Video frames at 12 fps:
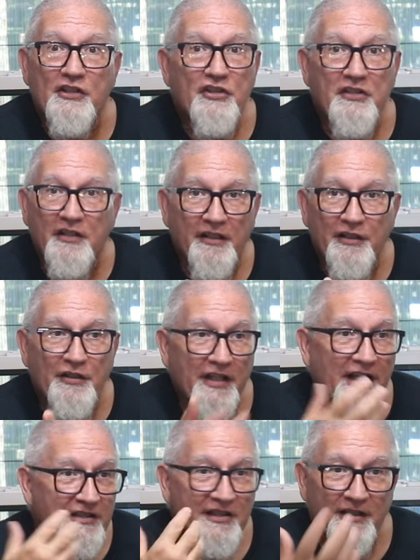this year, you know,
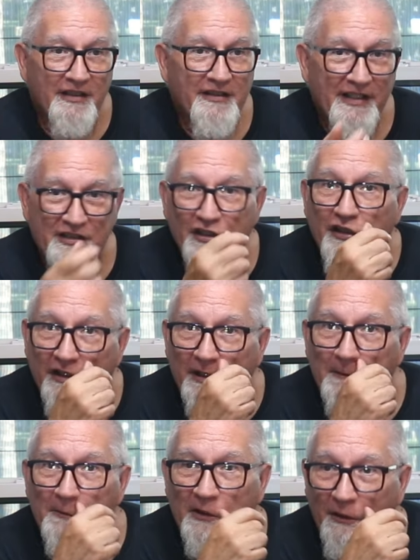that's, mm -hmm. that's
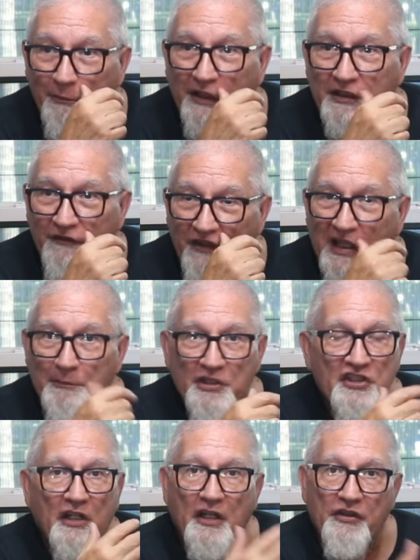current. You know, blended
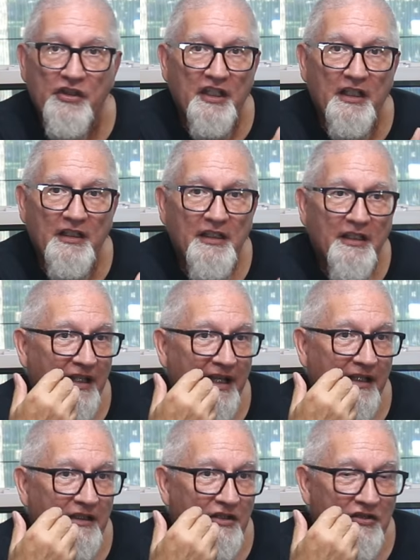families are a thing
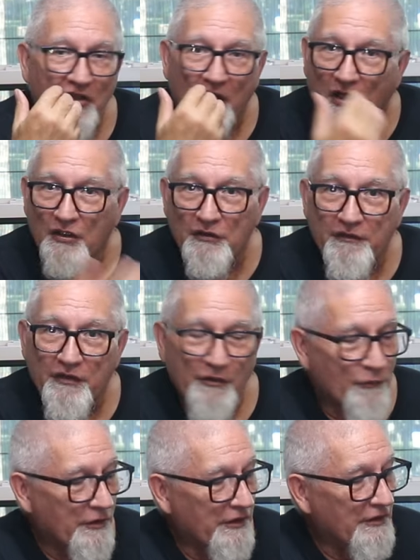that is all over
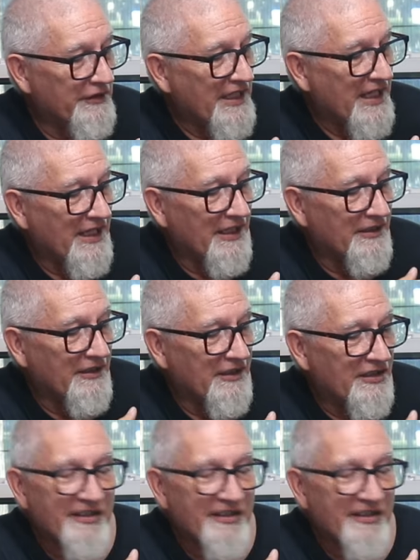the world, and it's